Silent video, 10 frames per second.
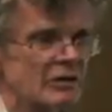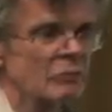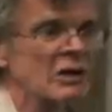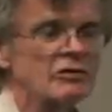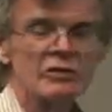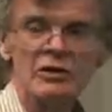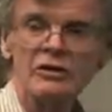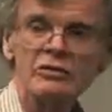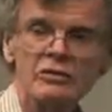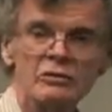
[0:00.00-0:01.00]
much of an
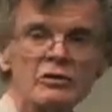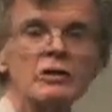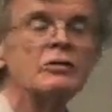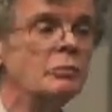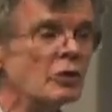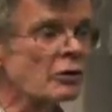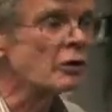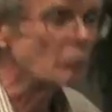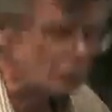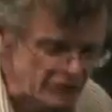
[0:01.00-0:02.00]
additional contribution,
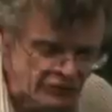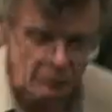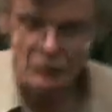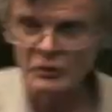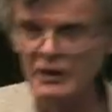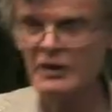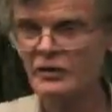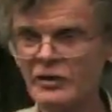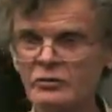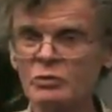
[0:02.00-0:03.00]
although in principle
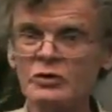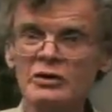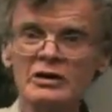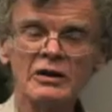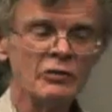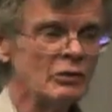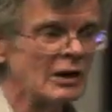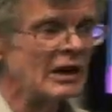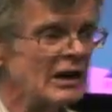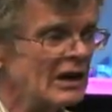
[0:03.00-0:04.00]
this would give you
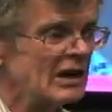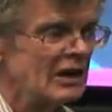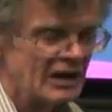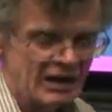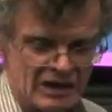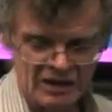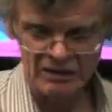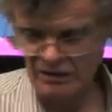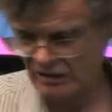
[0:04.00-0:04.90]
a Uh,